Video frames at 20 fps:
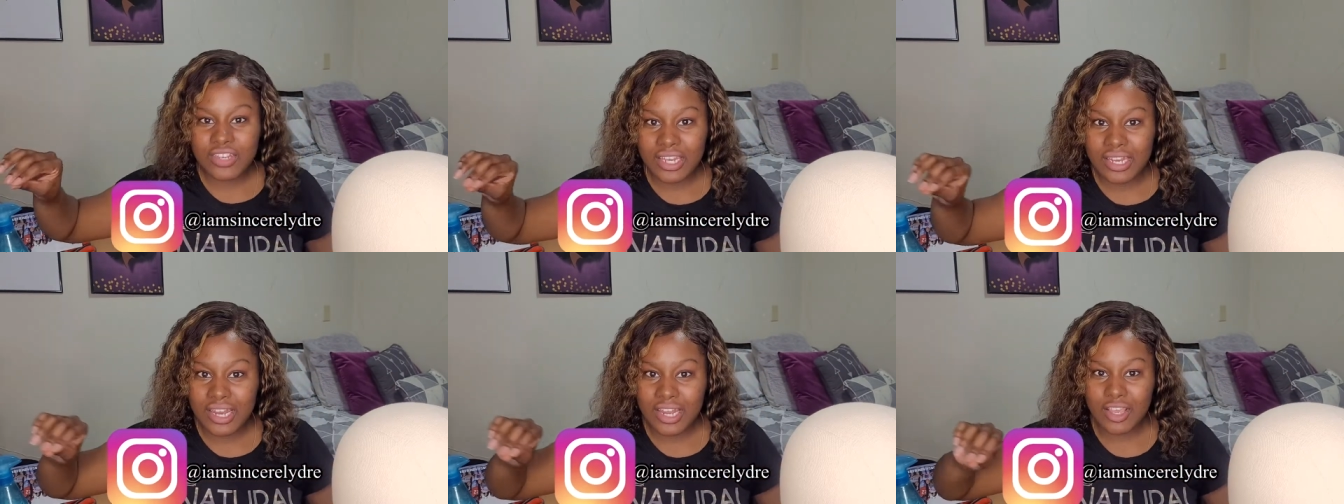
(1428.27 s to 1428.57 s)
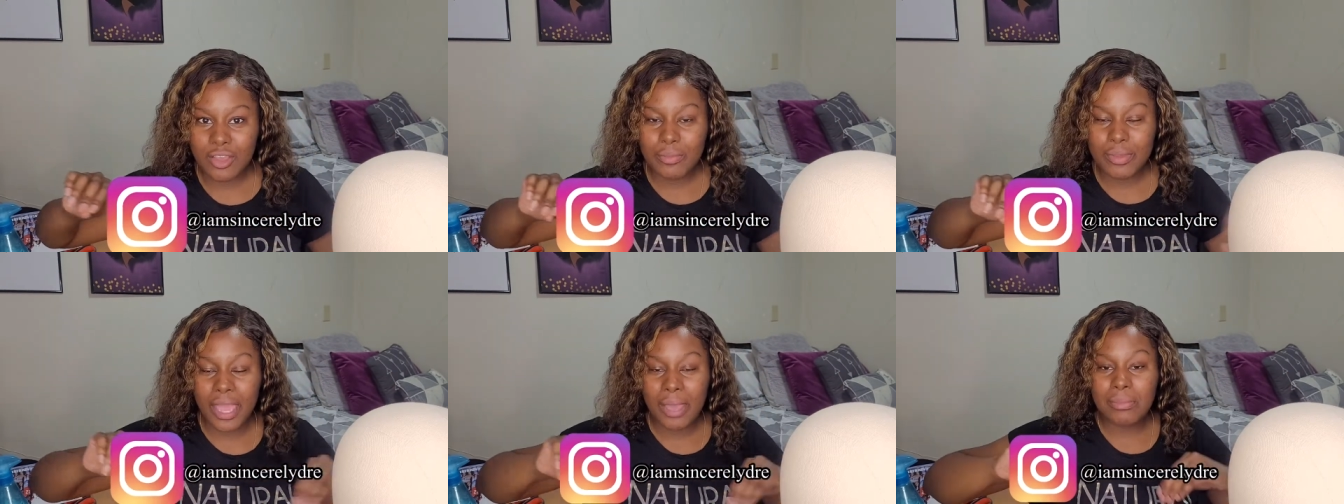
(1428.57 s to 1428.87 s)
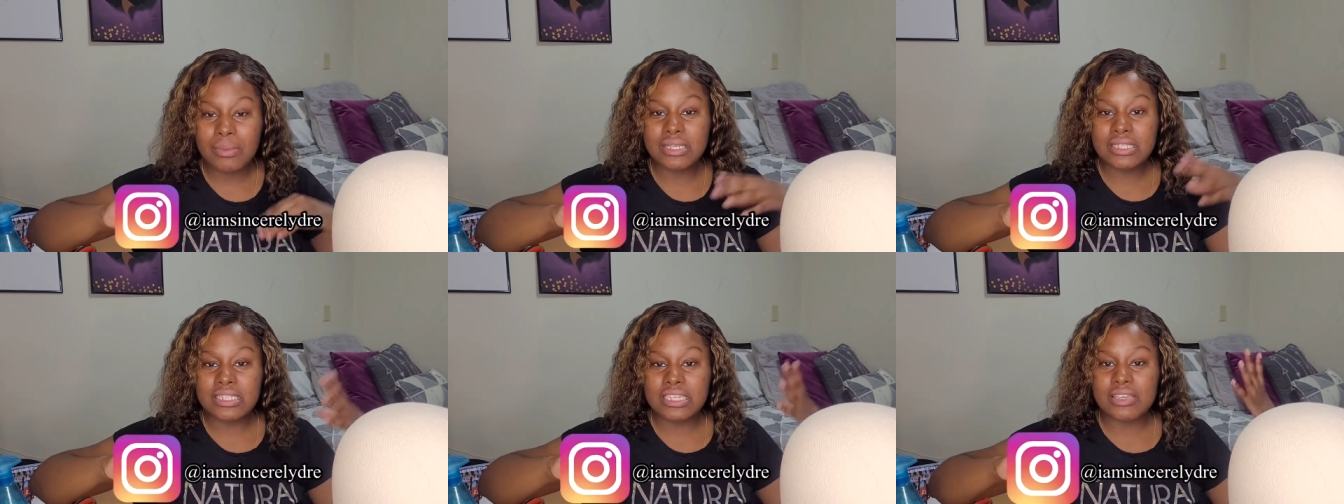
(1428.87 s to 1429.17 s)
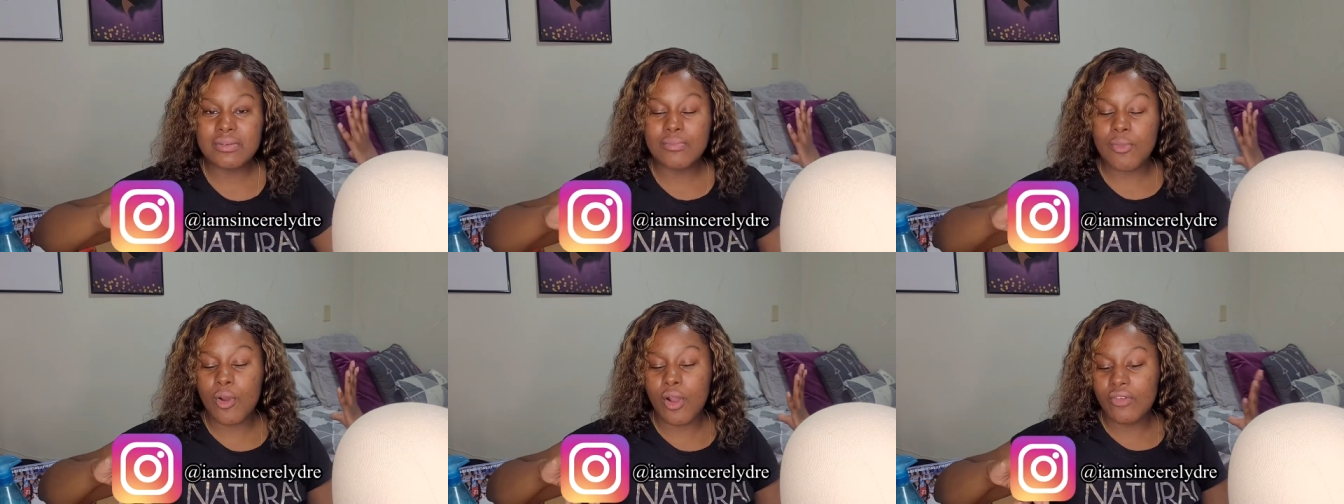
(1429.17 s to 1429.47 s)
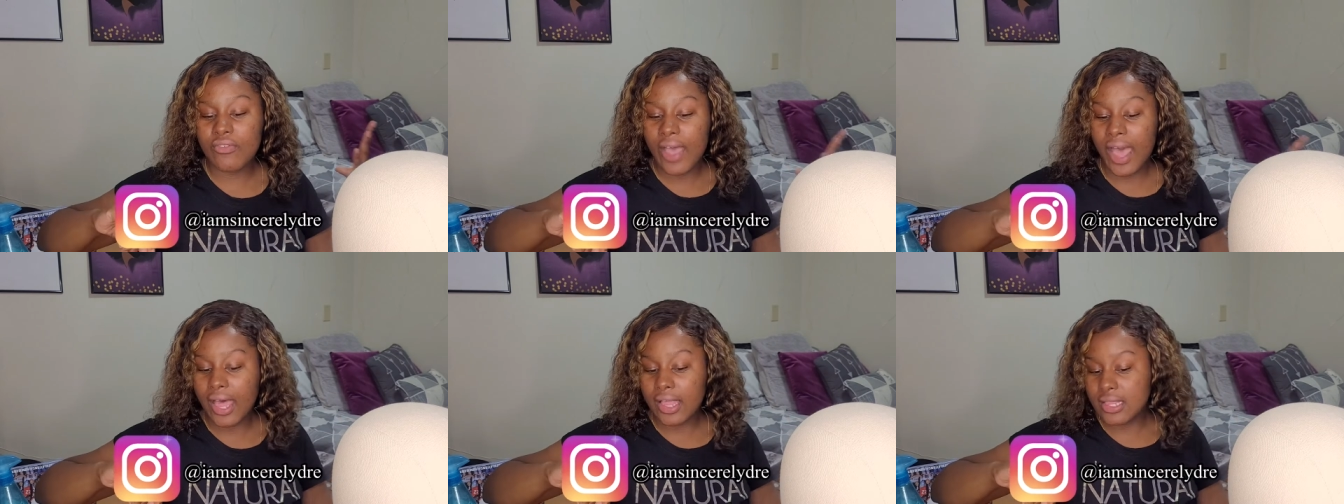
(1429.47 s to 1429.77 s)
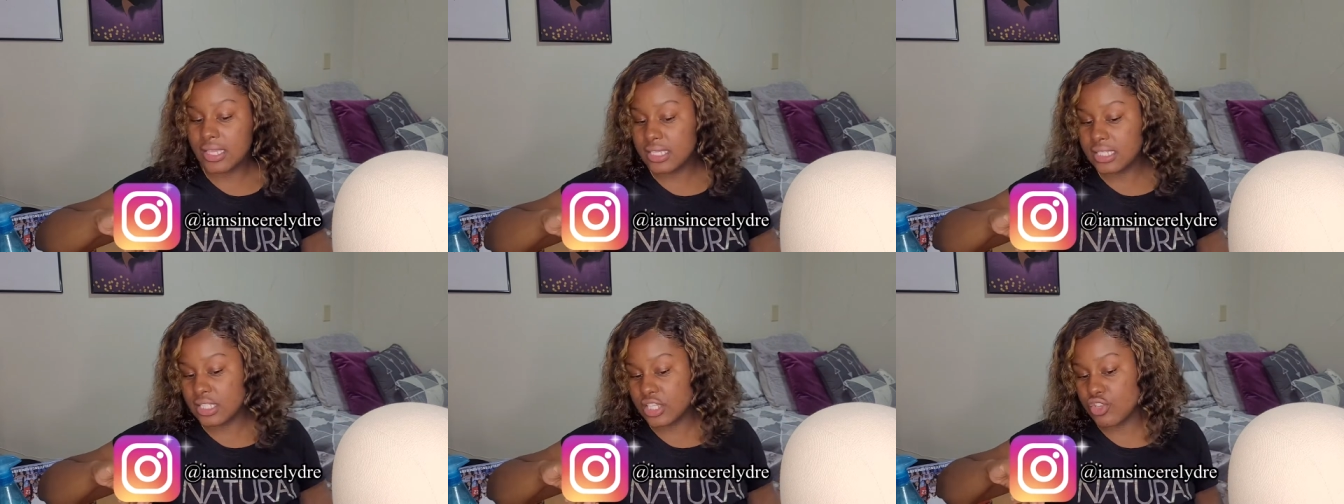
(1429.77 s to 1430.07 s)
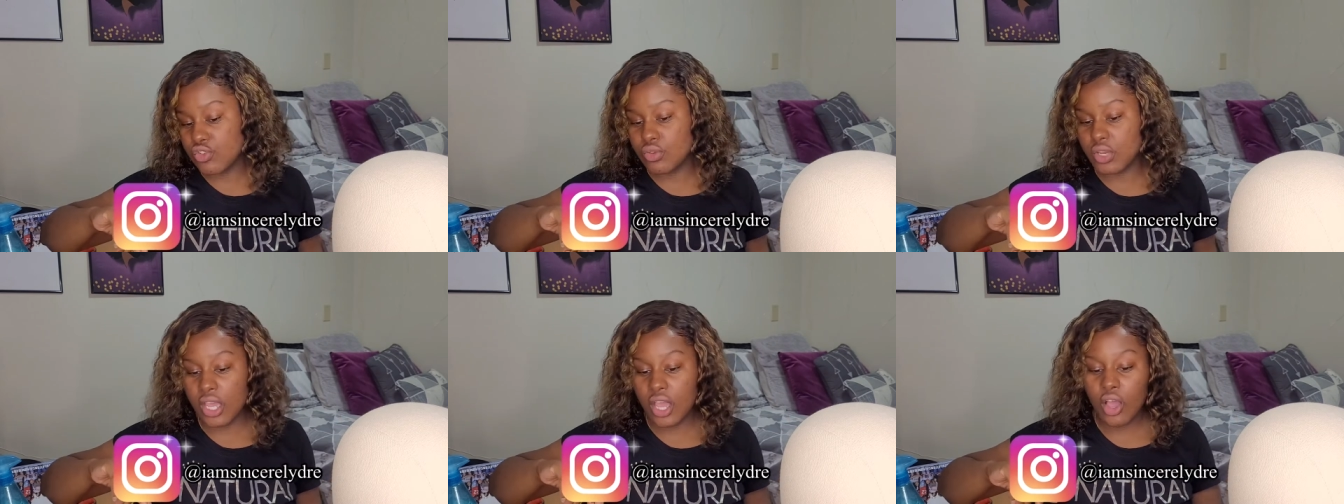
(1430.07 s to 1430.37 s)
and you'll be able to see more of how this
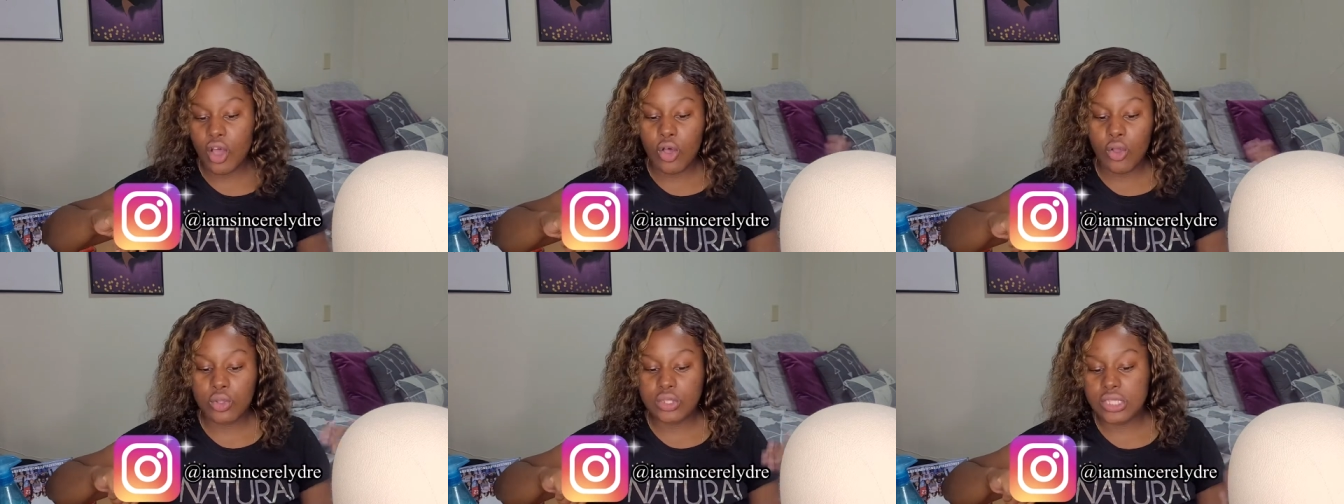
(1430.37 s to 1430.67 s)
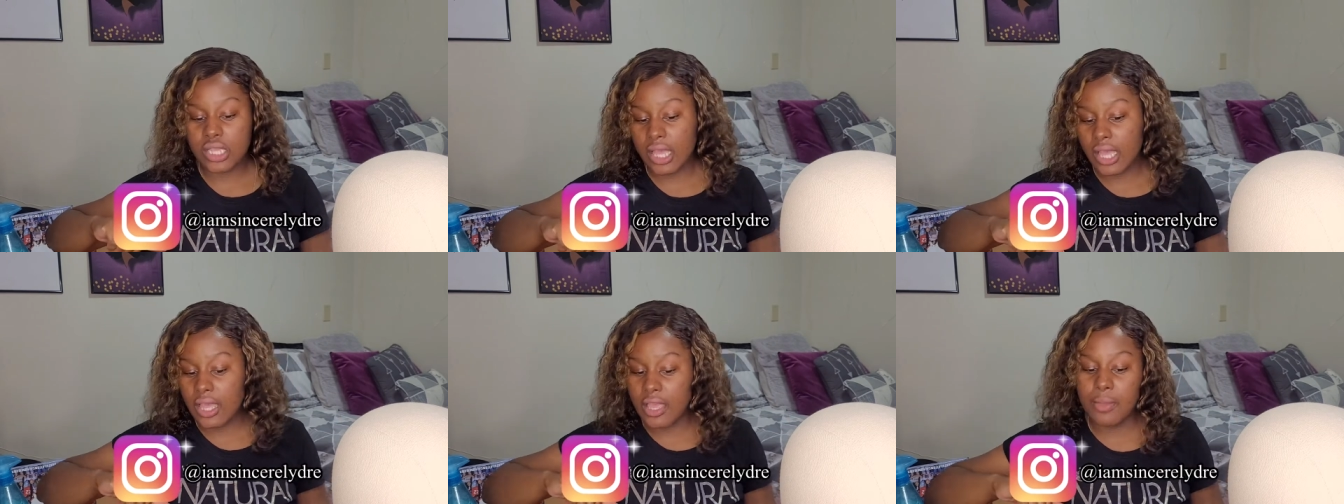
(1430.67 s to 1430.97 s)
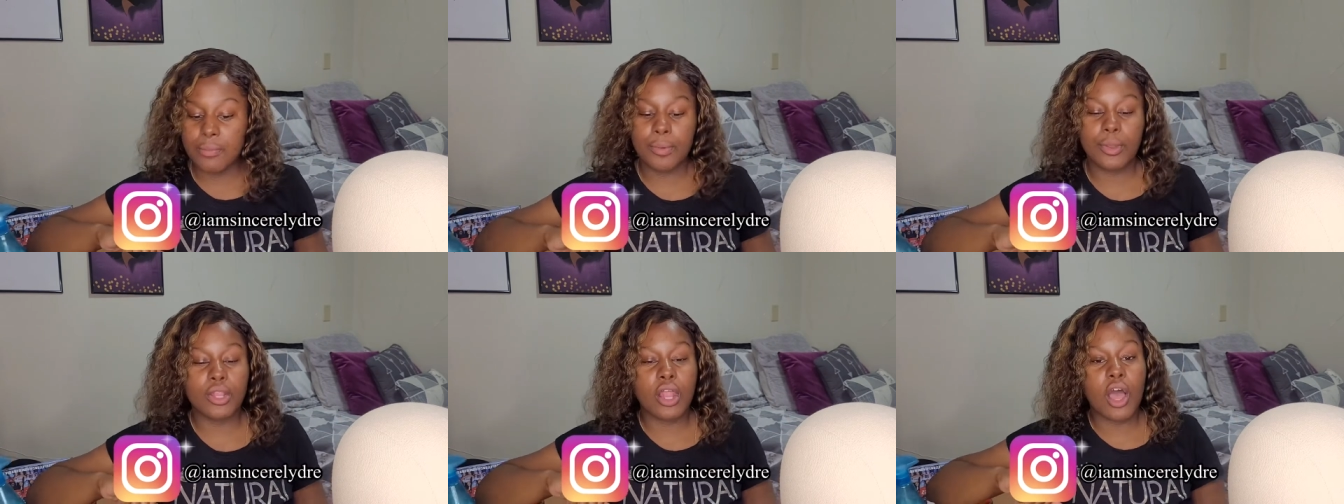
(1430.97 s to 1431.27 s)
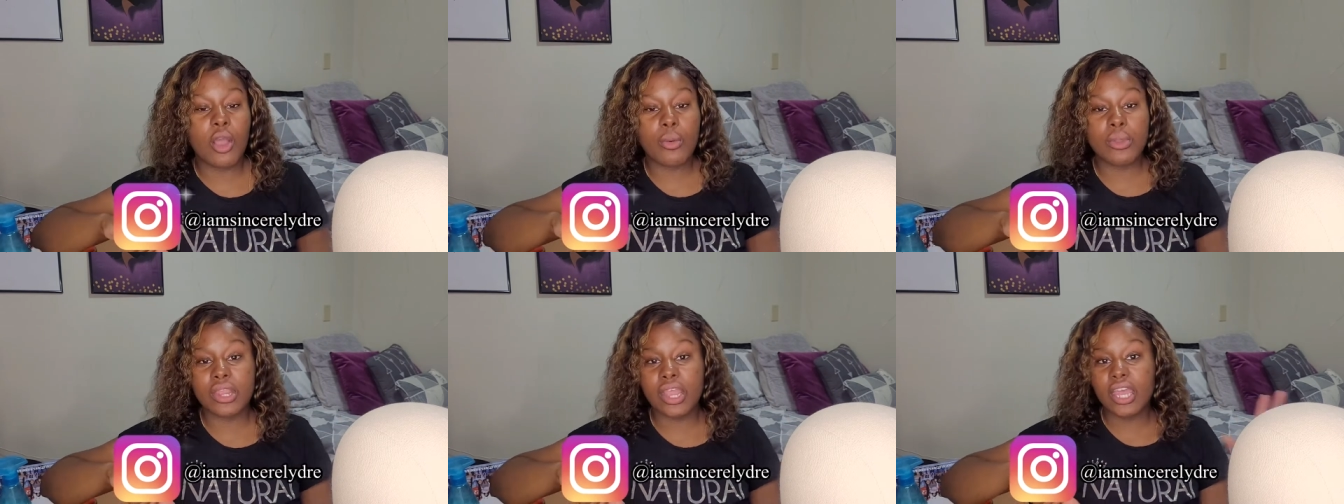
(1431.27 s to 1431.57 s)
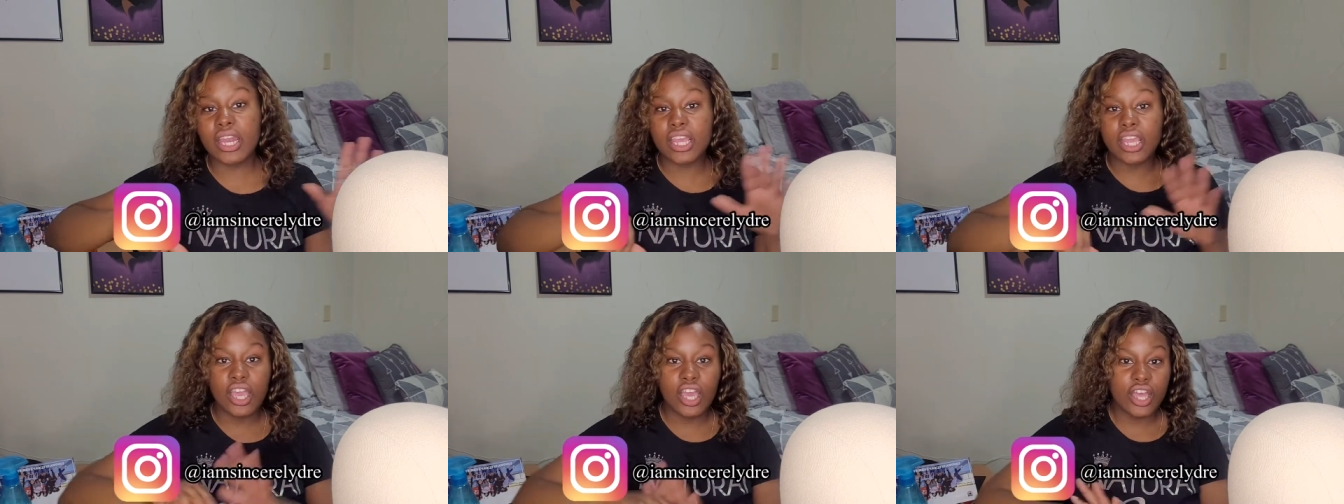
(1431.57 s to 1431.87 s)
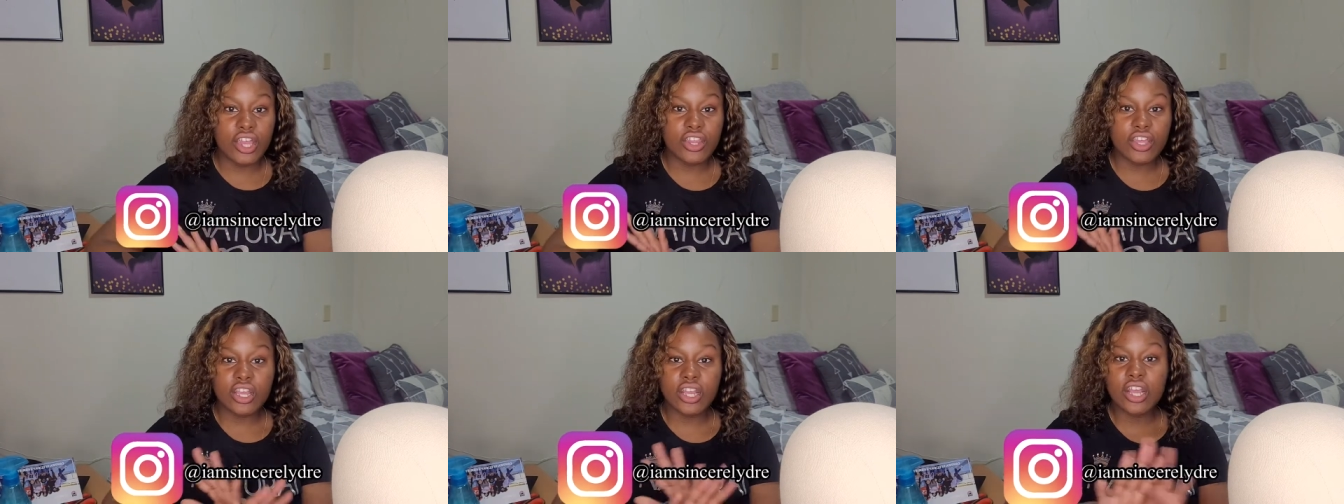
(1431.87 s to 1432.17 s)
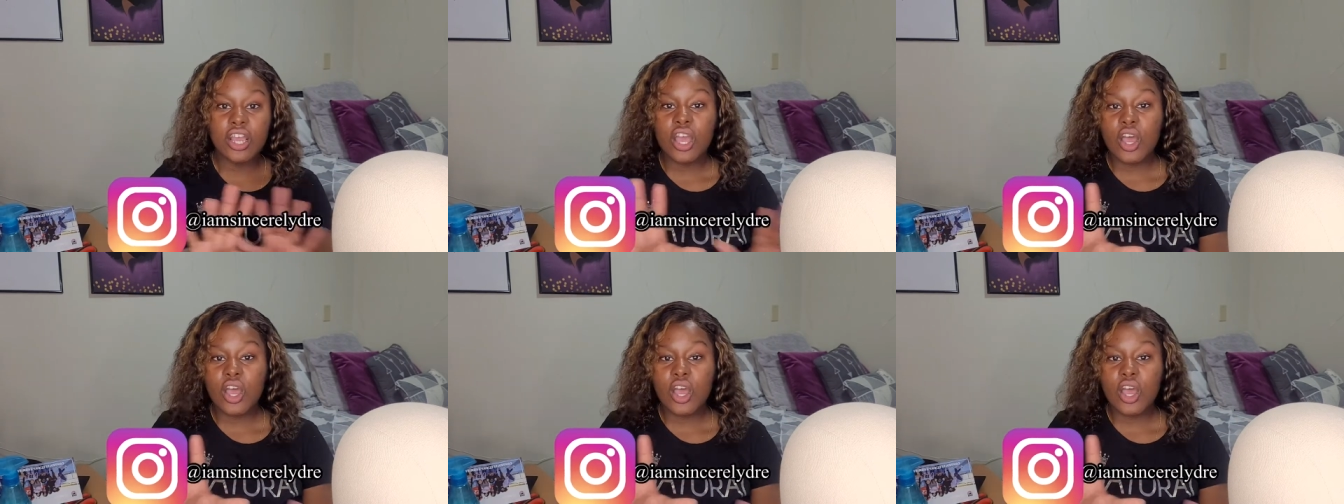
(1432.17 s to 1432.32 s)
unit holds up along with any other